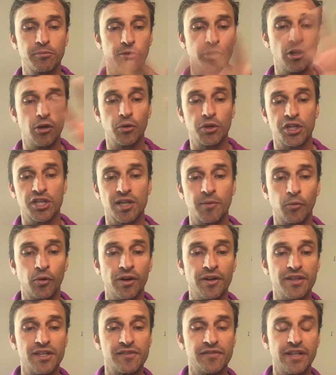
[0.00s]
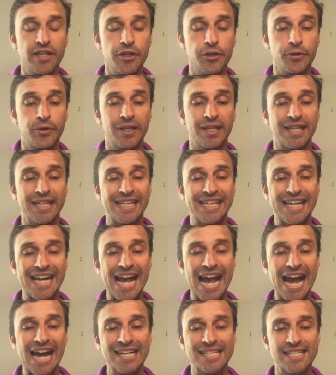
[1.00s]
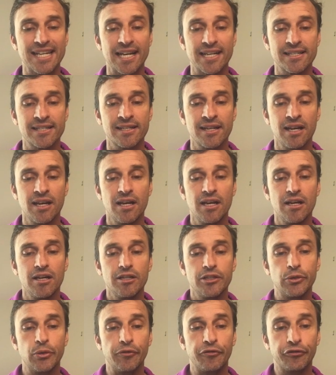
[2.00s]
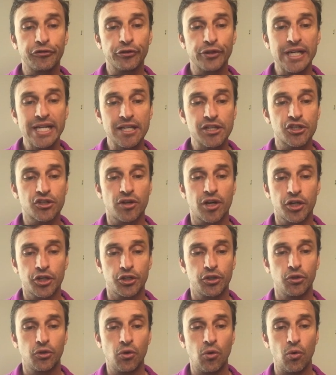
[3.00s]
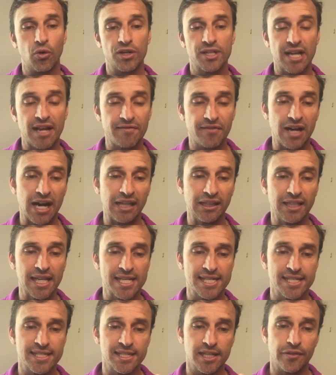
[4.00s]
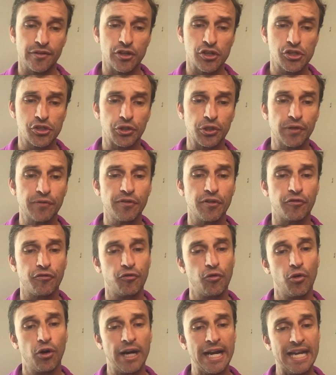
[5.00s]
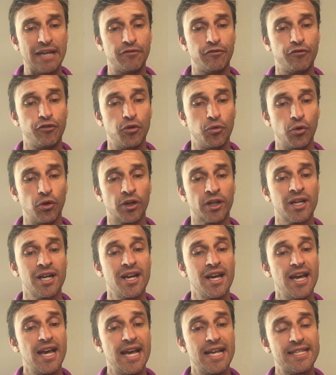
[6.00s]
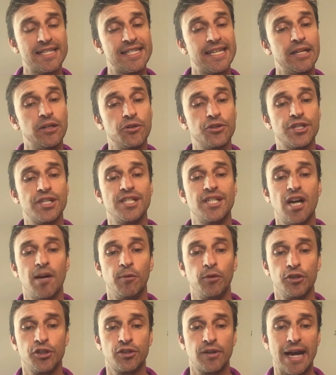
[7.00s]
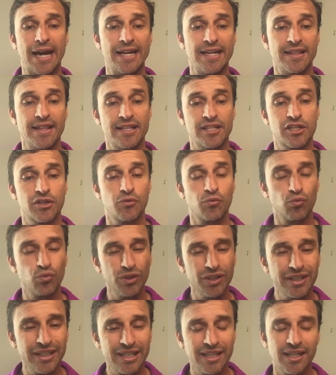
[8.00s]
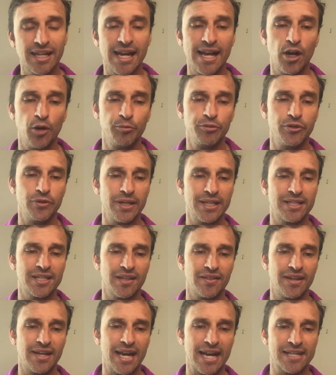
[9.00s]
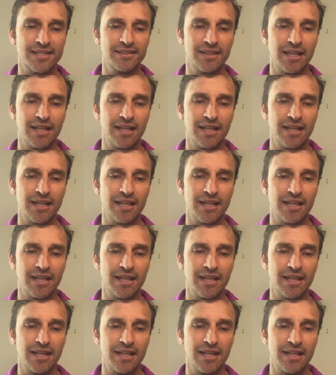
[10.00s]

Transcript: below or somewhere in this video, you can get access to a free instructional course. I've got lessons on the serve, the forehand, footwork, singles and doubles strategy that's really going to help you get to the next